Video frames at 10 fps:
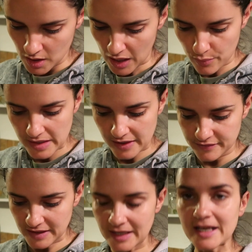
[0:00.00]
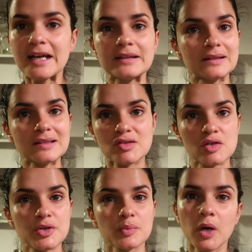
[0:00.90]
I will leave the link in the
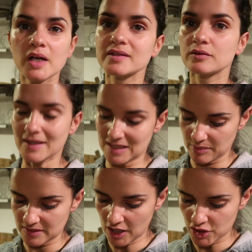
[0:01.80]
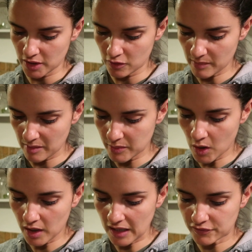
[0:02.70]
description box. The recipe is actually on my
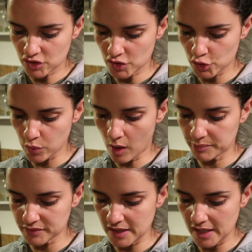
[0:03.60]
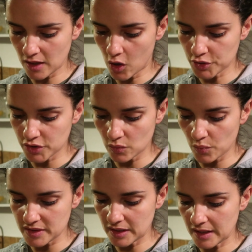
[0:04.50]
blog. I've just swapped the onion
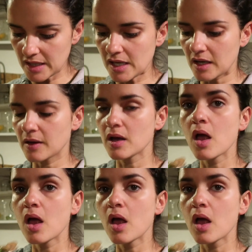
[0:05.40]
with the leek.